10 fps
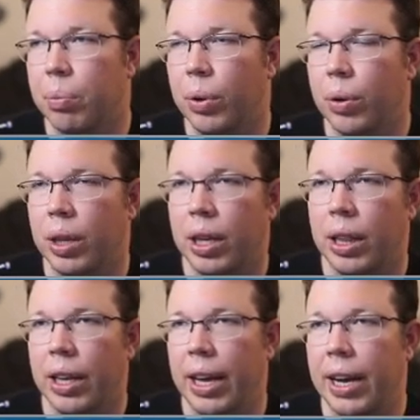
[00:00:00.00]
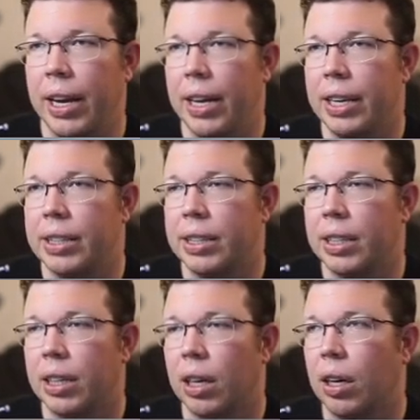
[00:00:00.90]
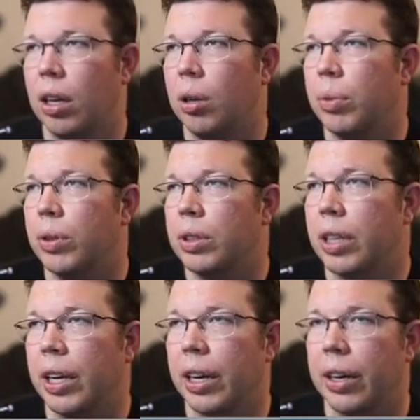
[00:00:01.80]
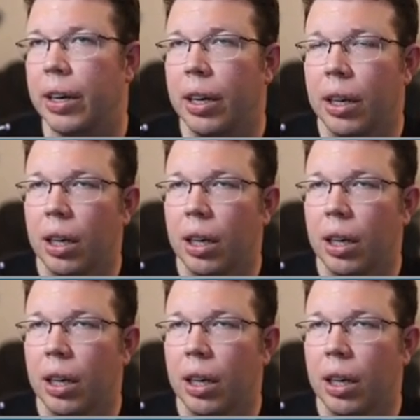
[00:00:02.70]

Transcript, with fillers: they're both in the 80s, almost there.